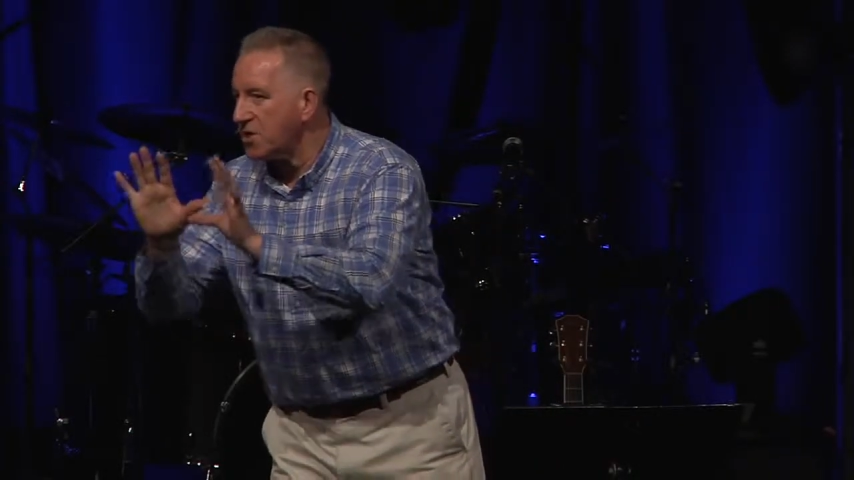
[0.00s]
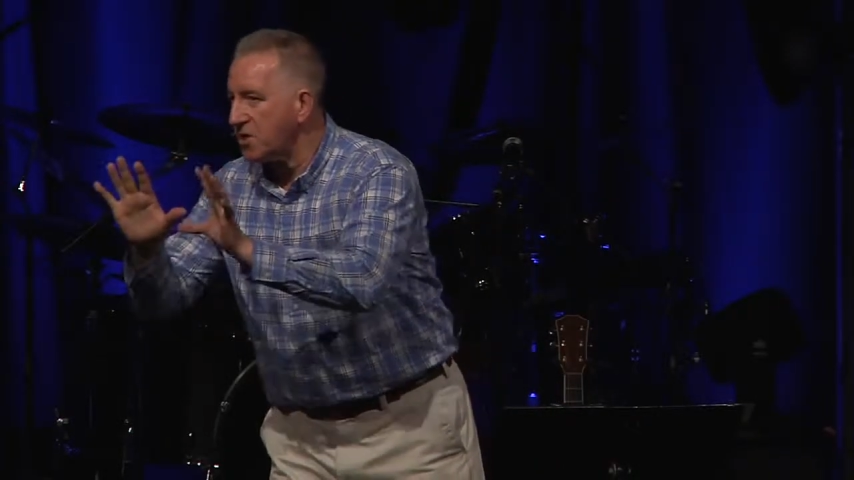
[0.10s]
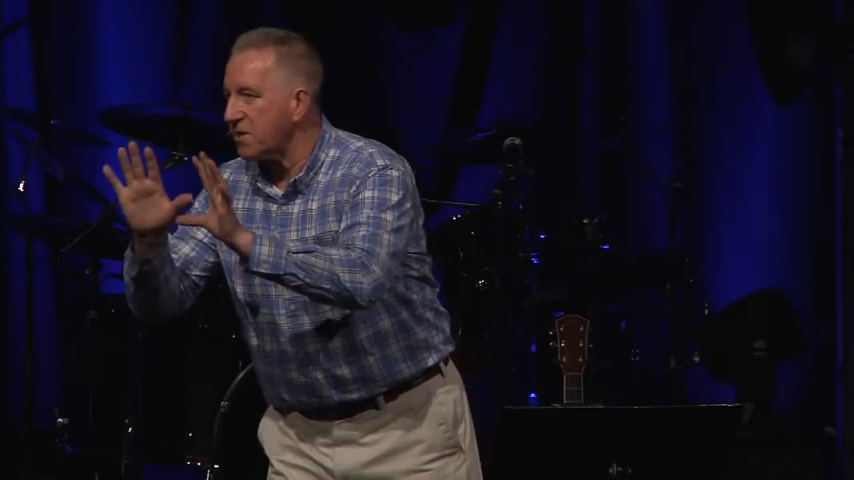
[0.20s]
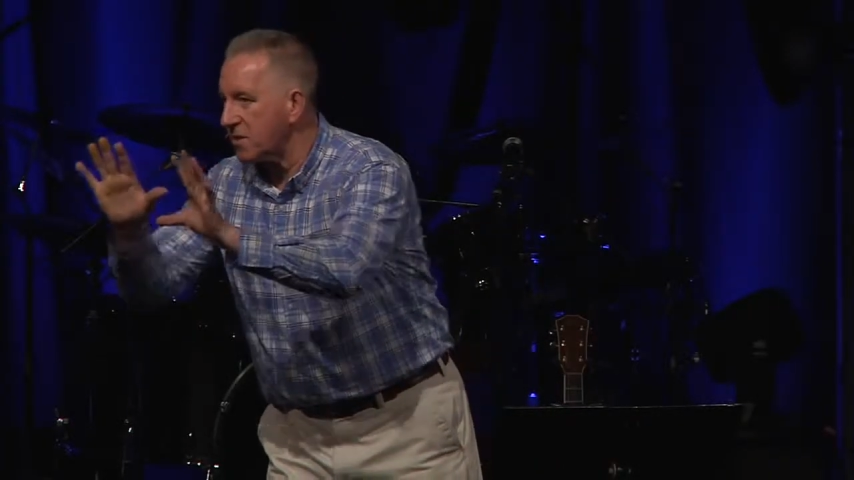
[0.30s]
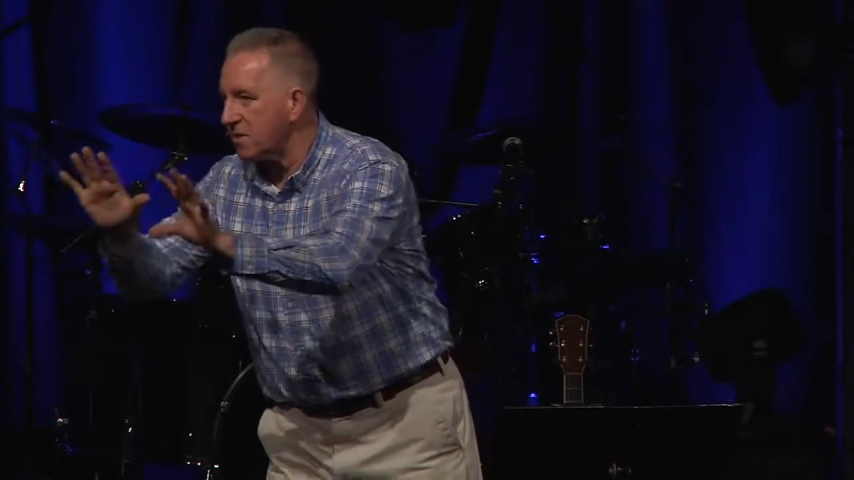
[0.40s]

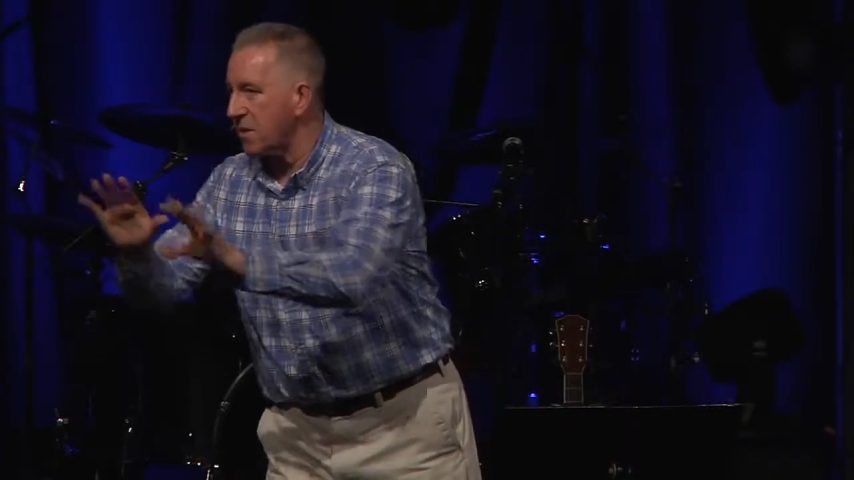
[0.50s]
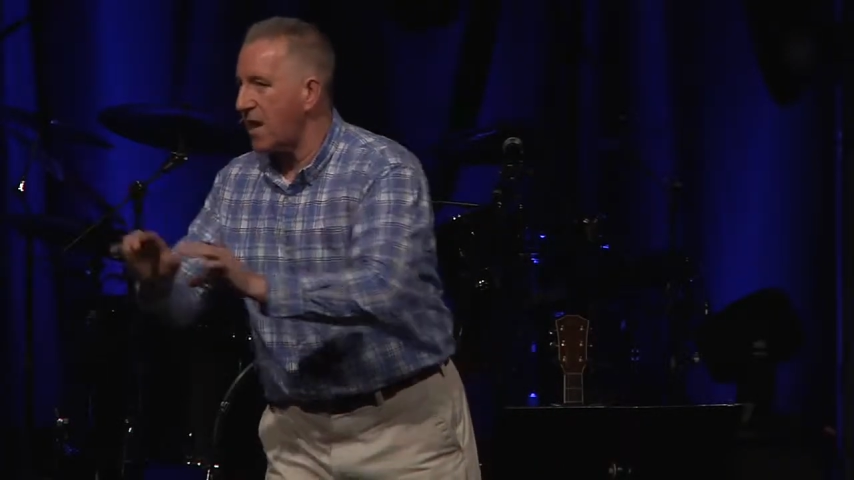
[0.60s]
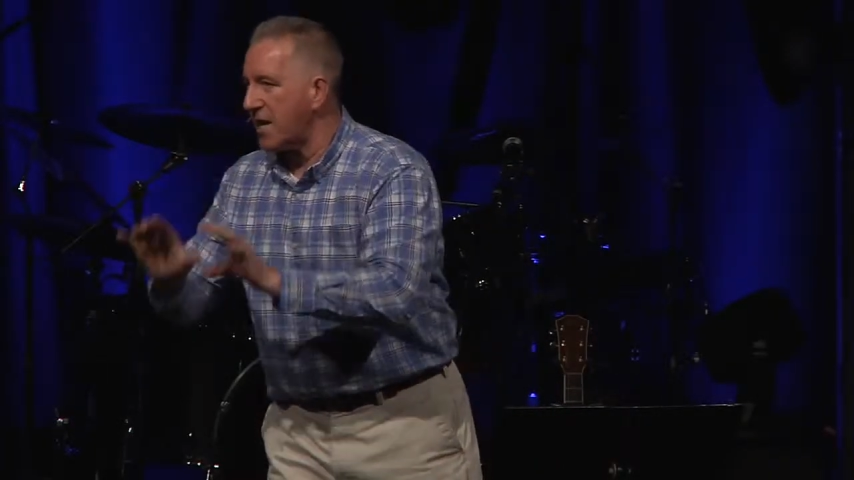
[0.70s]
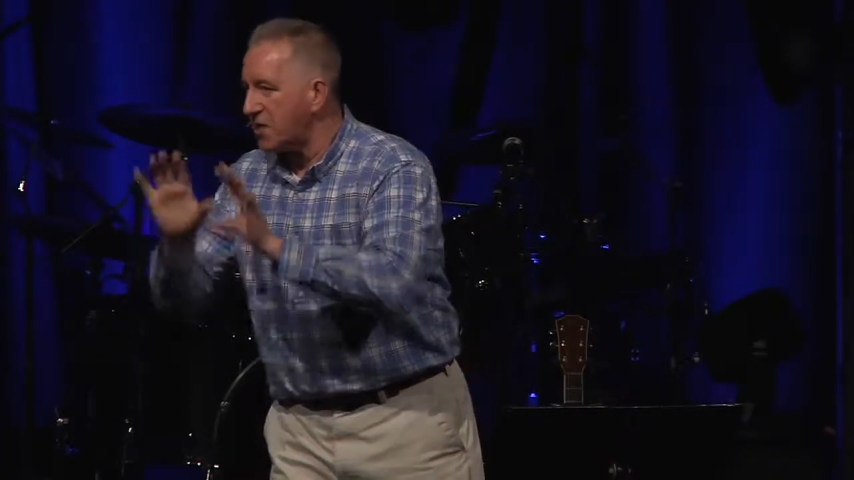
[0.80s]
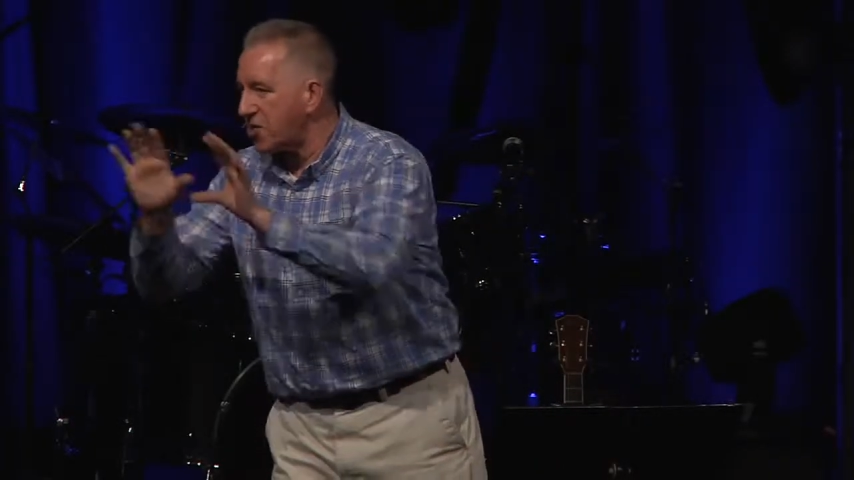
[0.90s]
Jesus is the
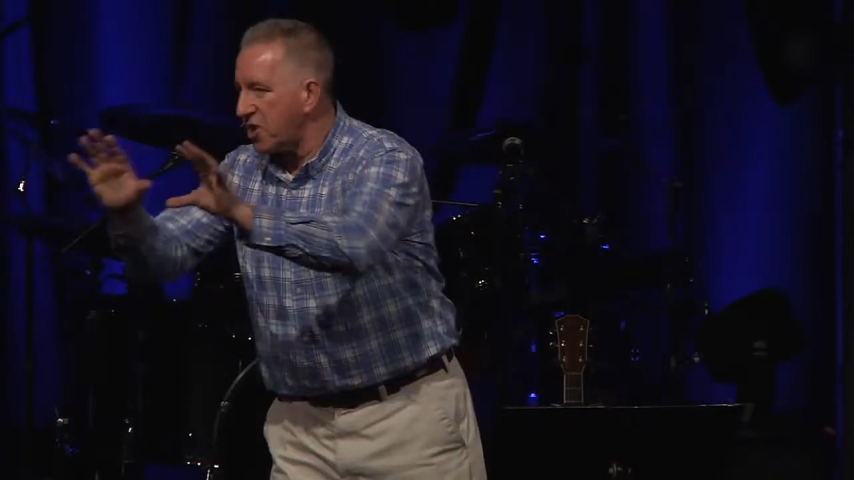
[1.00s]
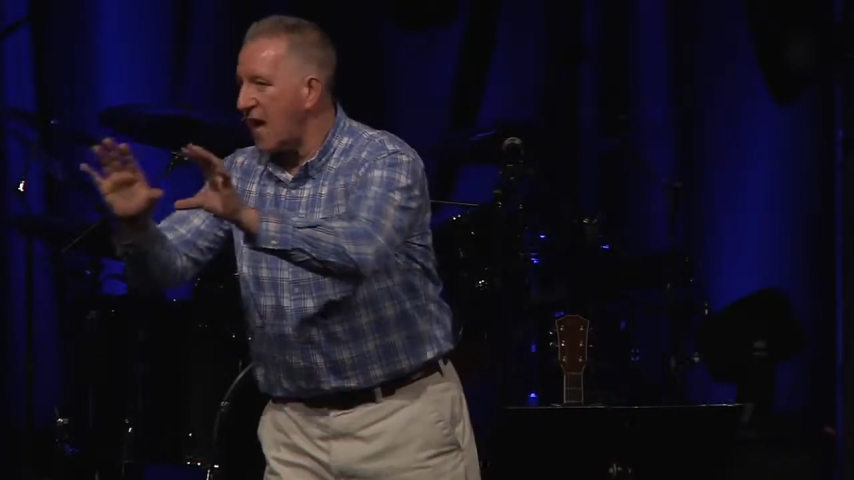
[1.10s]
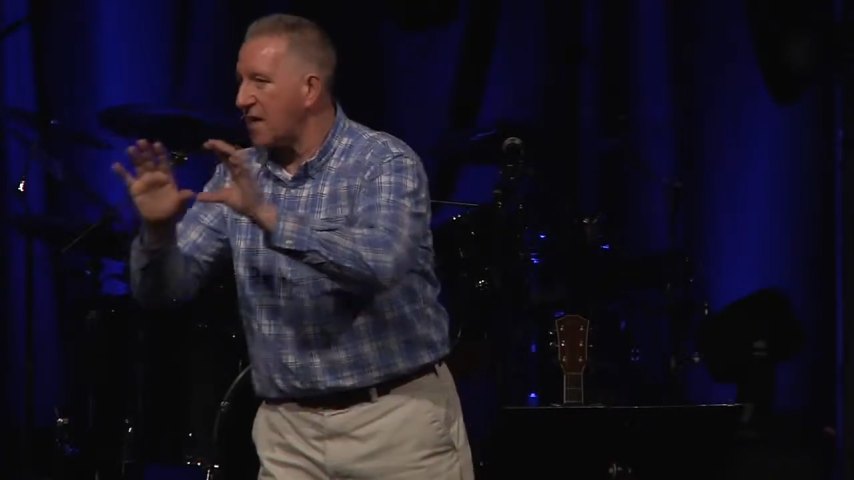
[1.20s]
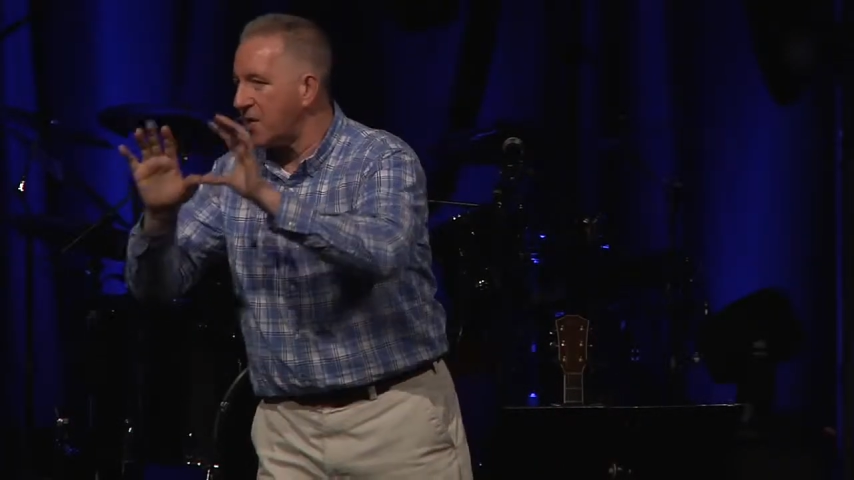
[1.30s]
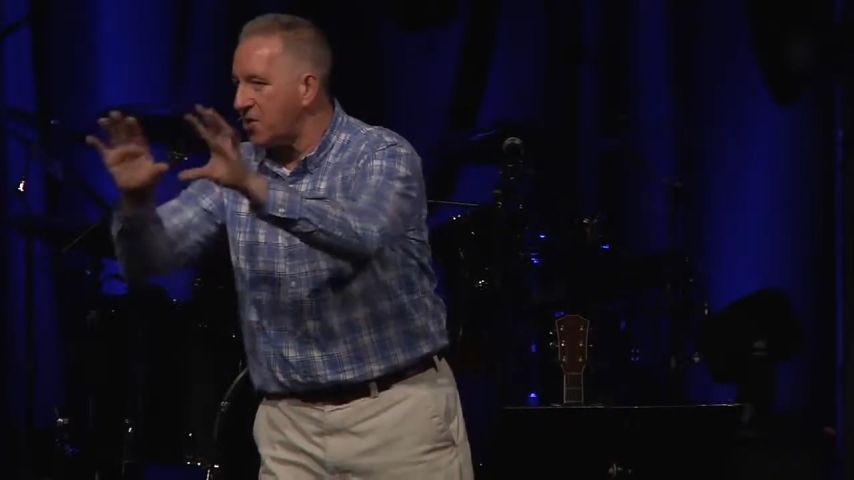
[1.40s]
light. He's shining,